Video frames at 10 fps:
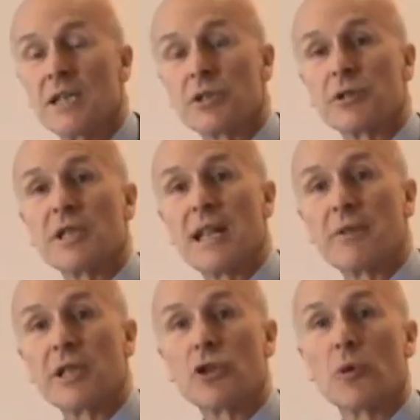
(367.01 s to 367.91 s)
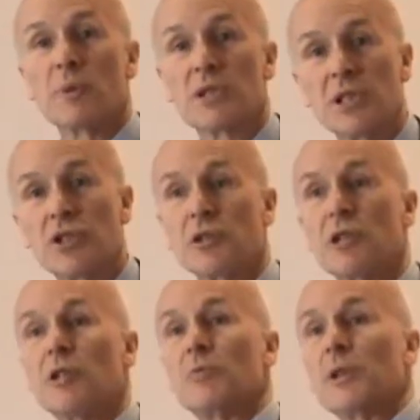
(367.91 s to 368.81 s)
So you're now in competition
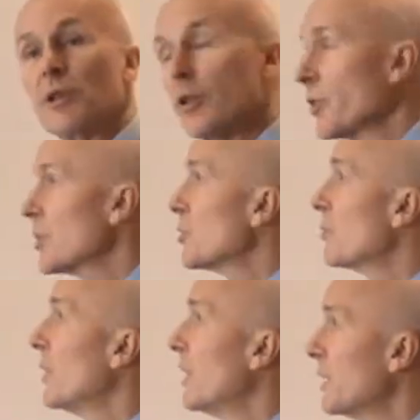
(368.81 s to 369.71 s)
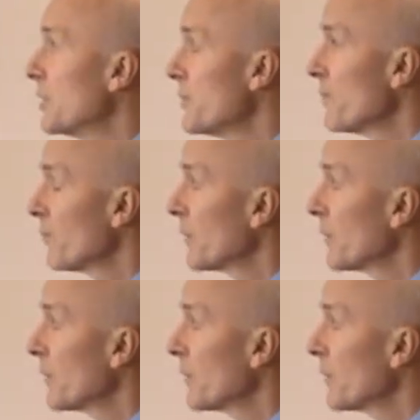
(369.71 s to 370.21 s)
with other suppliers.